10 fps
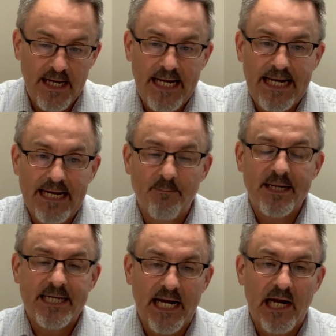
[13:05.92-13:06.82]
He in
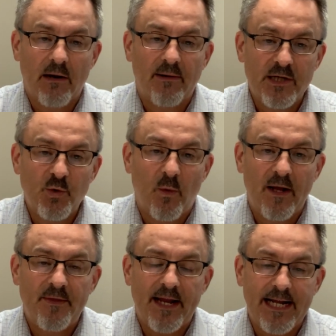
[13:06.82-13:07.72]
particular is
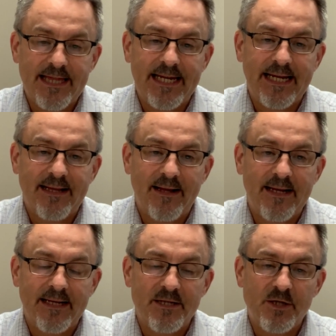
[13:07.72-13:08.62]
one that I think
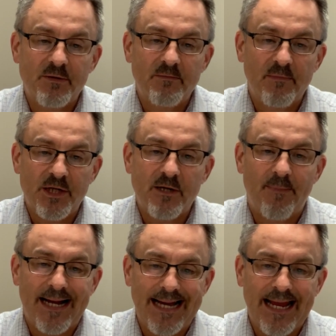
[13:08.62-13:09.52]
is mentioned
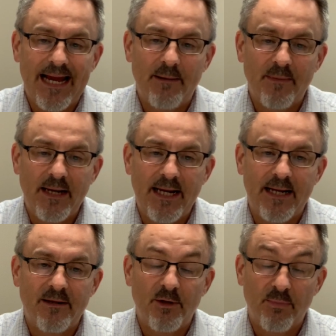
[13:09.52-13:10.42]
by name
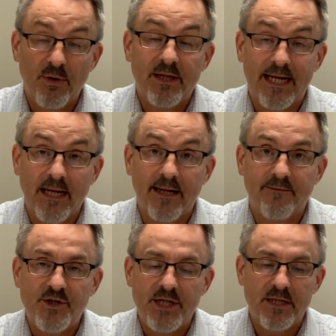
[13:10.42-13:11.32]
in the book, The Killing
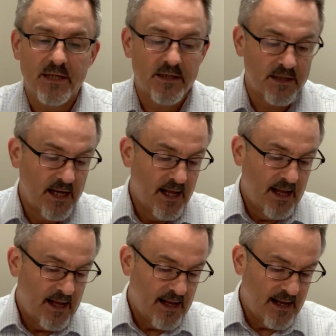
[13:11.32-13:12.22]
of Jesus,
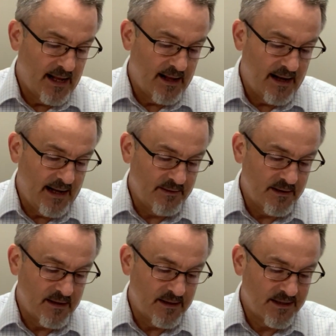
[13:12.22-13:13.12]

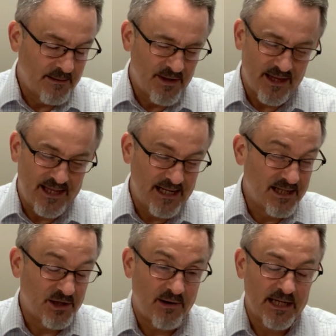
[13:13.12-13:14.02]
and some of the things
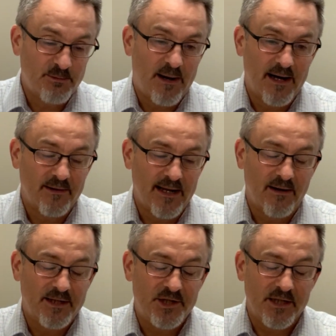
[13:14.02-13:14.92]
that transpired
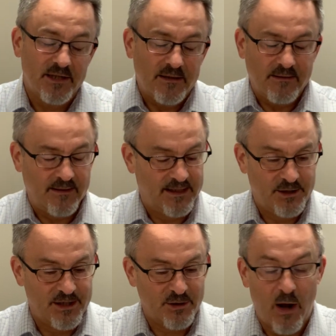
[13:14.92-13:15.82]
there. It's
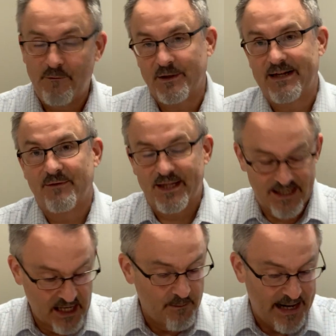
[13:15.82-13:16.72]
just awful to even
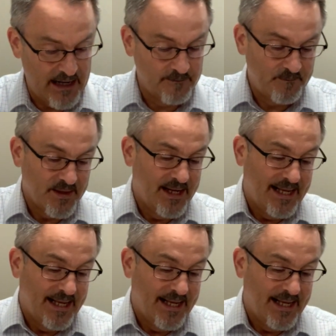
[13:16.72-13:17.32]
think about.